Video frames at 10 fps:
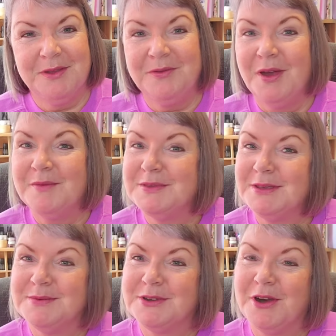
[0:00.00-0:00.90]
and if you haven't
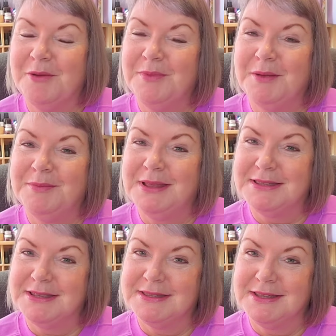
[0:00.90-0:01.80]
subscribed yet,
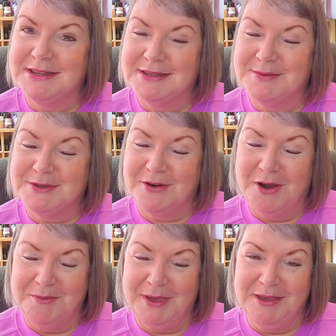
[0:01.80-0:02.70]
please consider
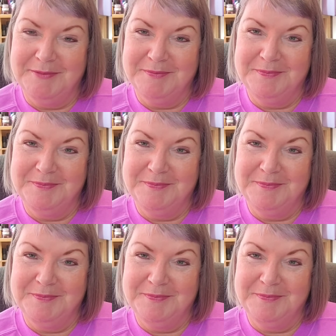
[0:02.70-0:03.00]
subscribing.